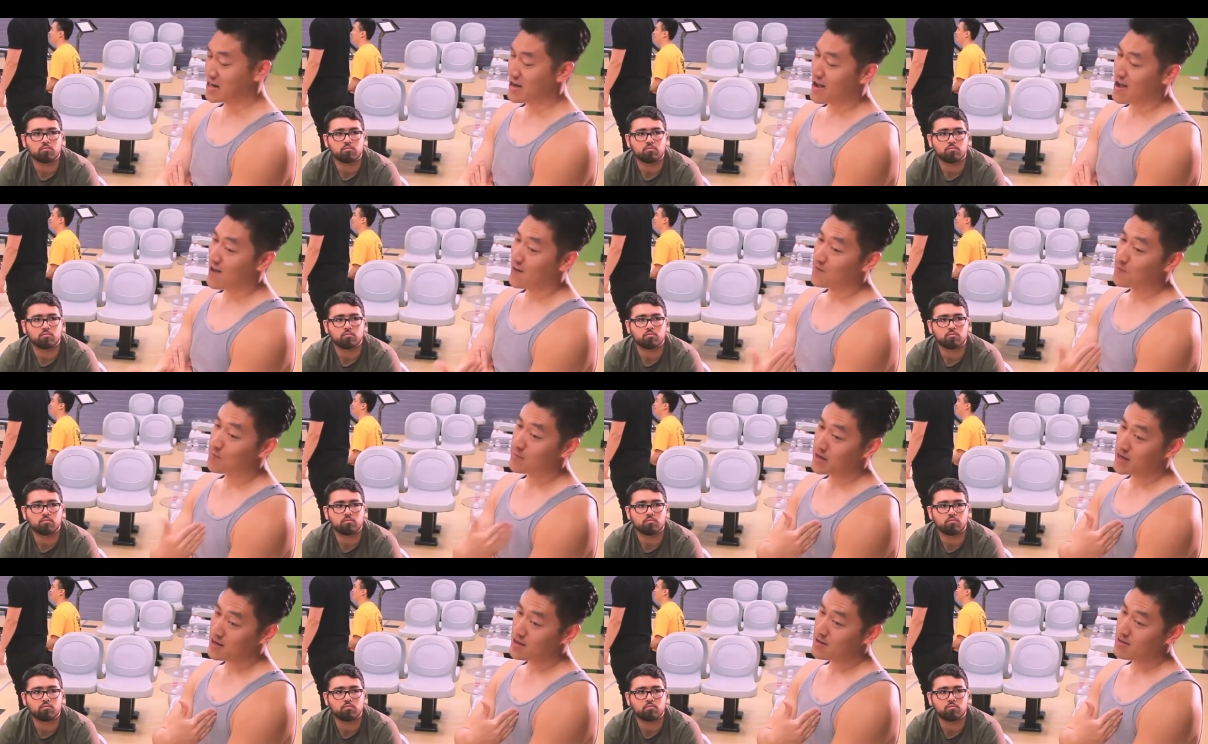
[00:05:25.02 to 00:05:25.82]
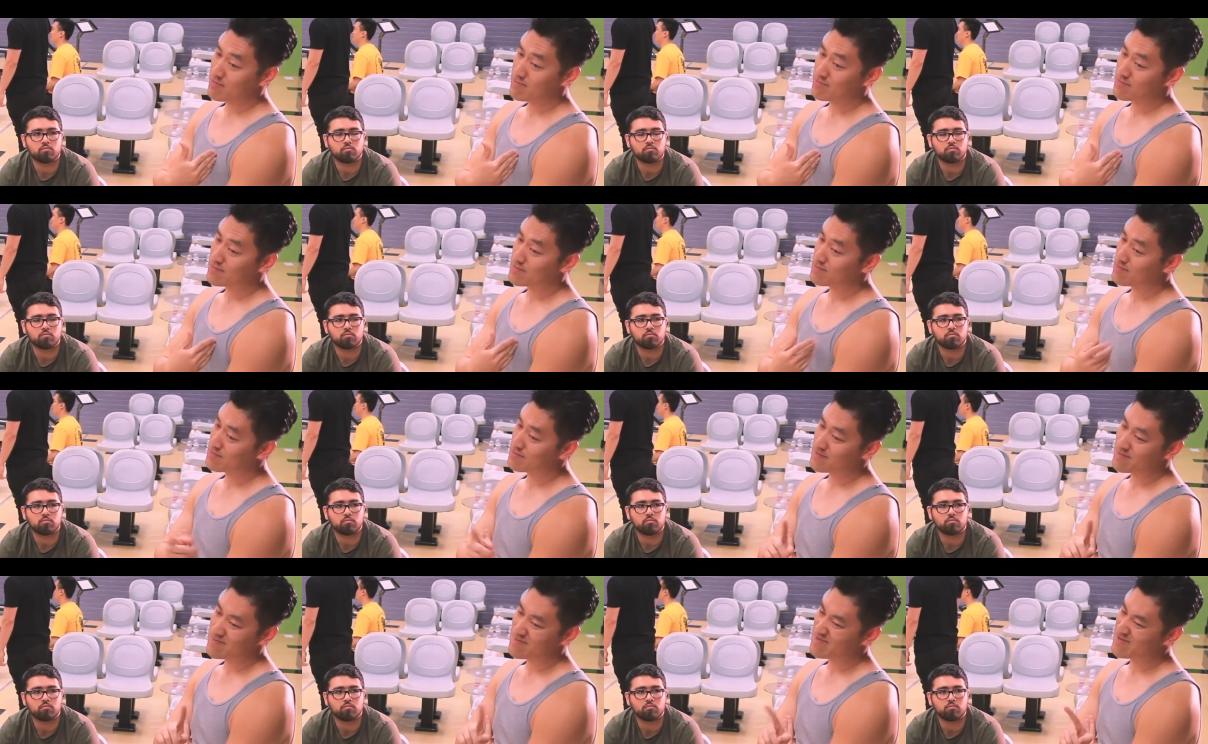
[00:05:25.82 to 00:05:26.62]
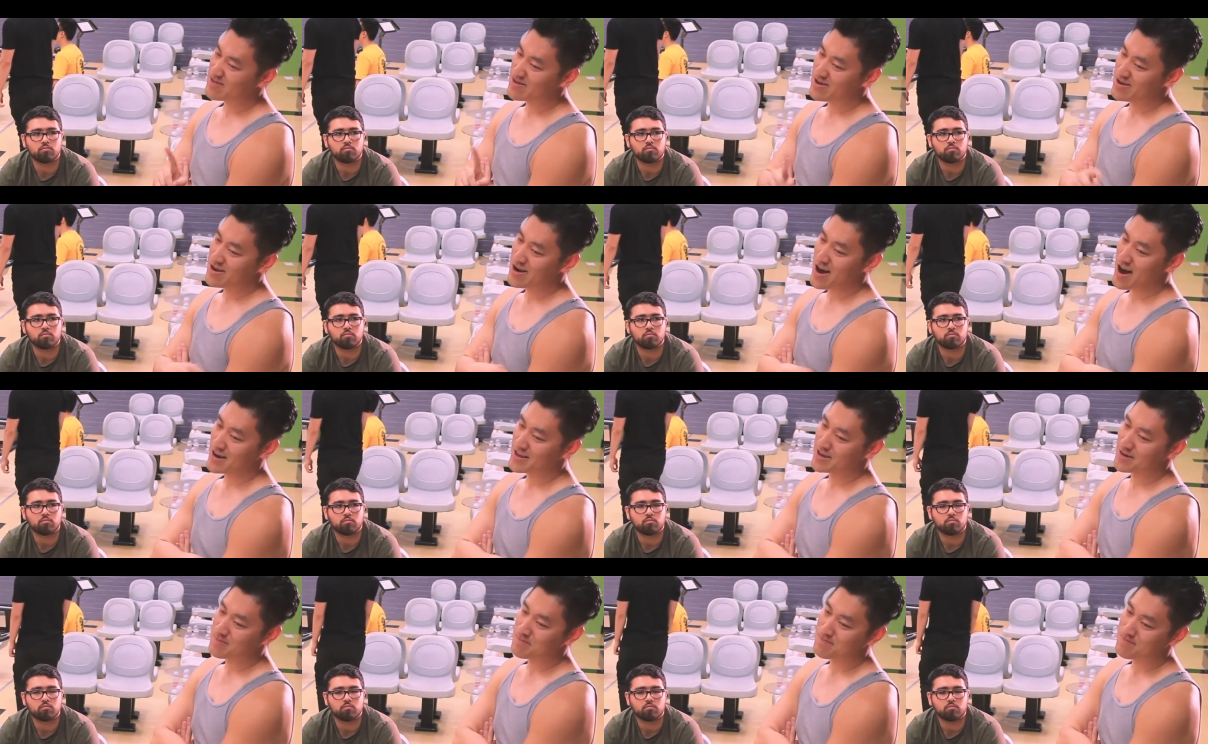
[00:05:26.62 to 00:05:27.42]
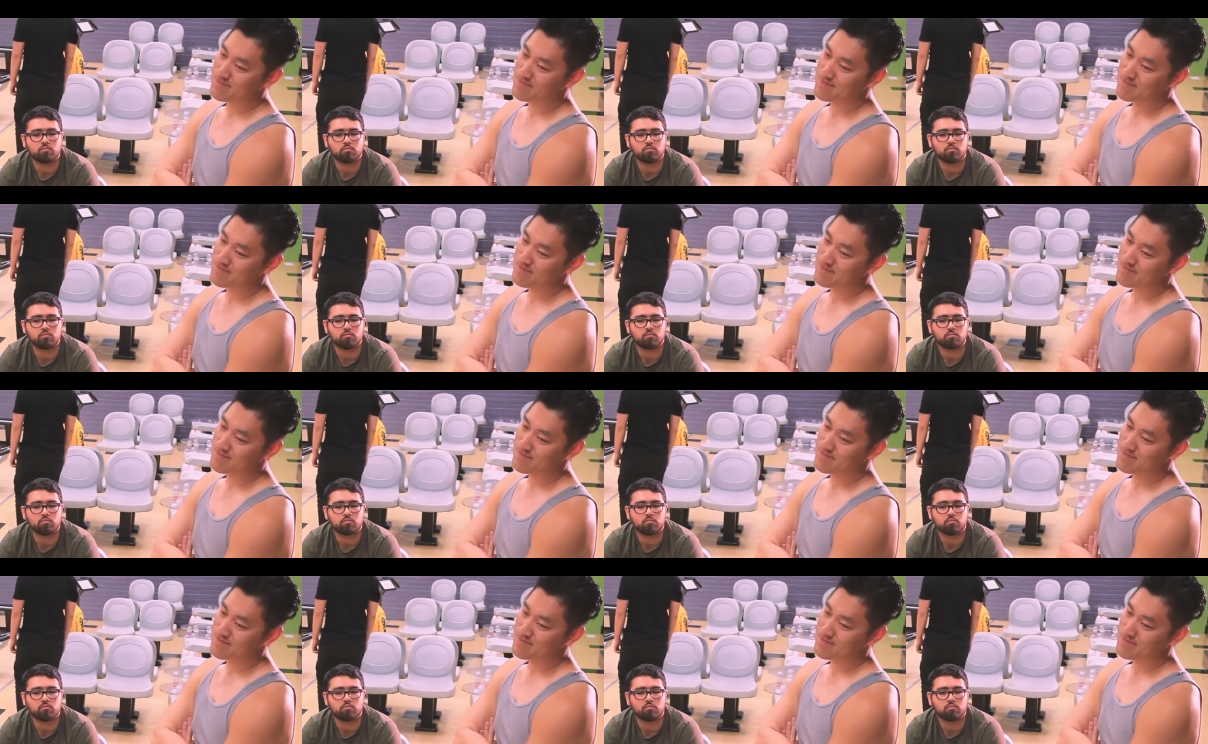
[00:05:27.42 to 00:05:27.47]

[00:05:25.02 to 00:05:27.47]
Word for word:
Speaker 1: to have me, not him.